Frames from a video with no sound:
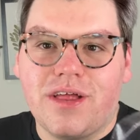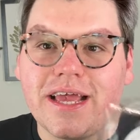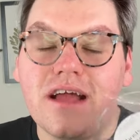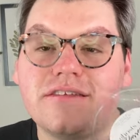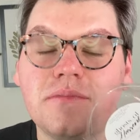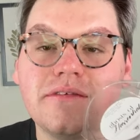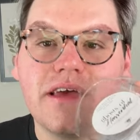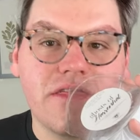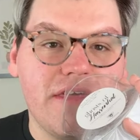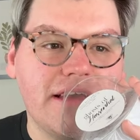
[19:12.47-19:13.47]
Like, it smells
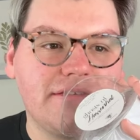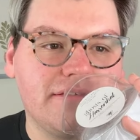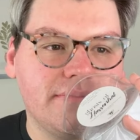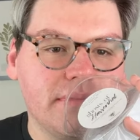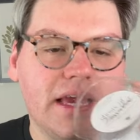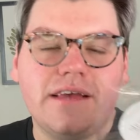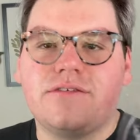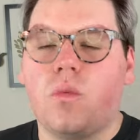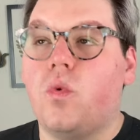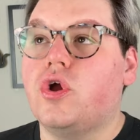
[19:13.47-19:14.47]
like this is
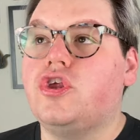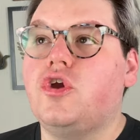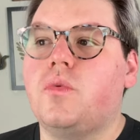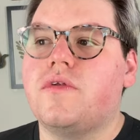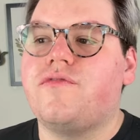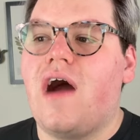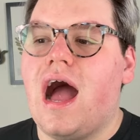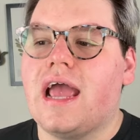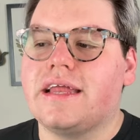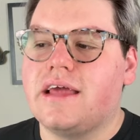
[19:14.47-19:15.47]
a wood you would
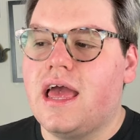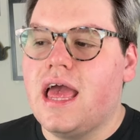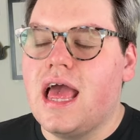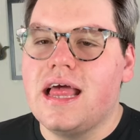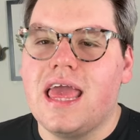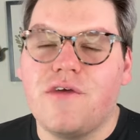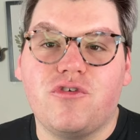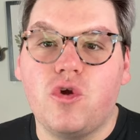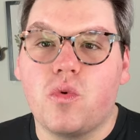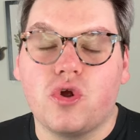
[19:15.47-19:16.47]
find if
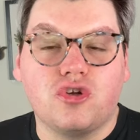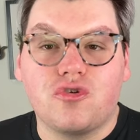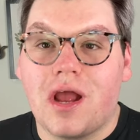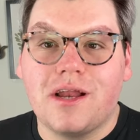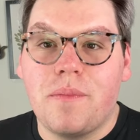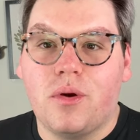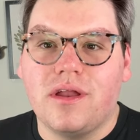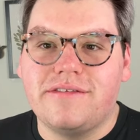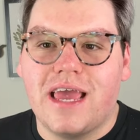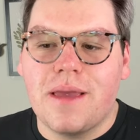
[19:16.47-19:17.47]
you were trying to build a
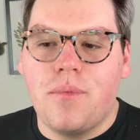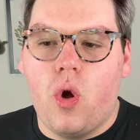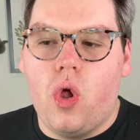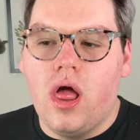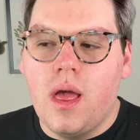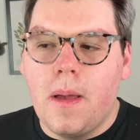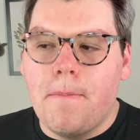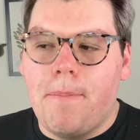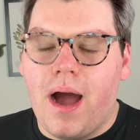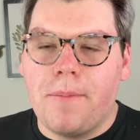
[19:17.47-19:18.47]
table,
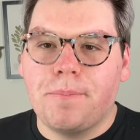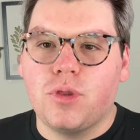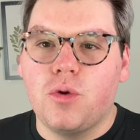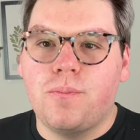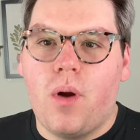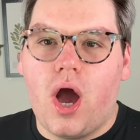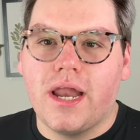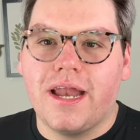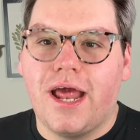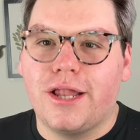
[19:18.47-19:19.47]
but you bought
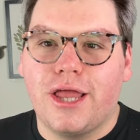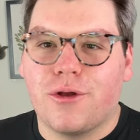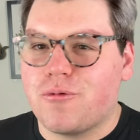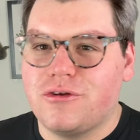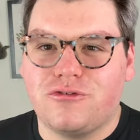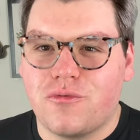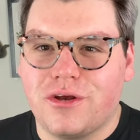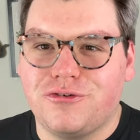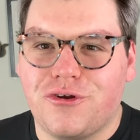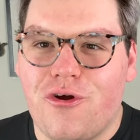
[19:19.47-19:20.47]
it at, like,
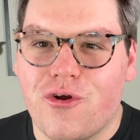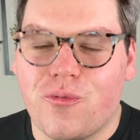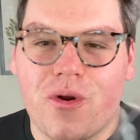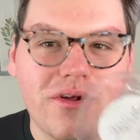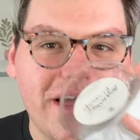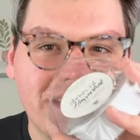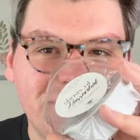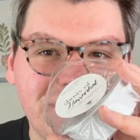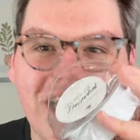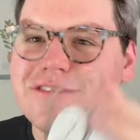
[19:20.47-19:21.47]
restoration hardware. Like,
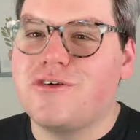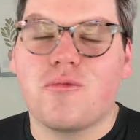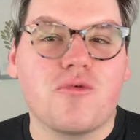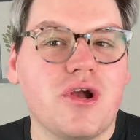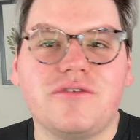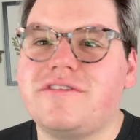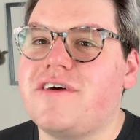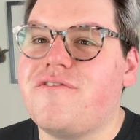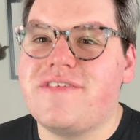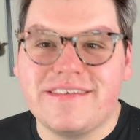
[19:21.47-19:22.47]
it's a real
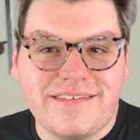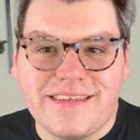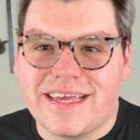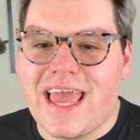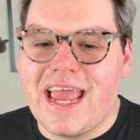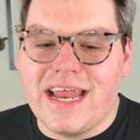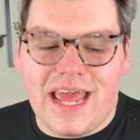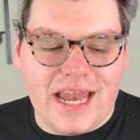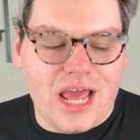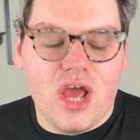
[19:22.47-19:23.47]

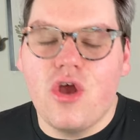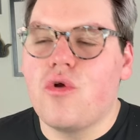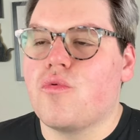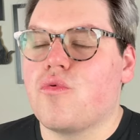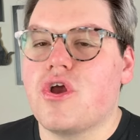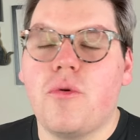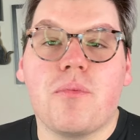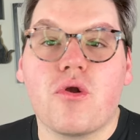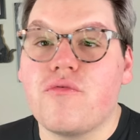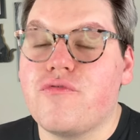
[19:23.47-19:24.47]
sophisticated, real
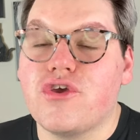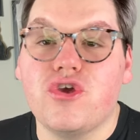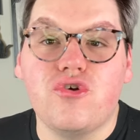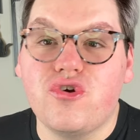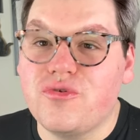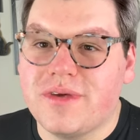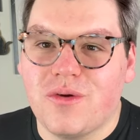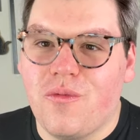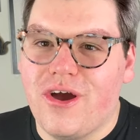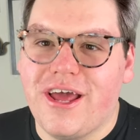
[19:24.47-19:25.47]
perfumey
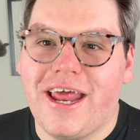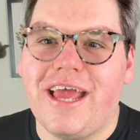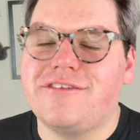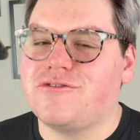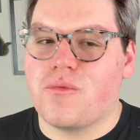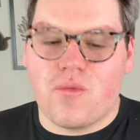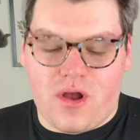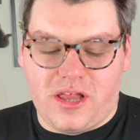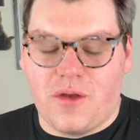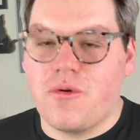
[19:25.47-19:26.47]
wood. It's
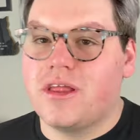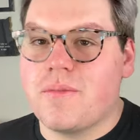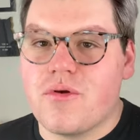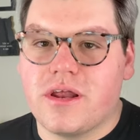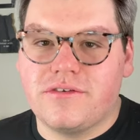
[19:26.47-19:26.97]
really, really pretty.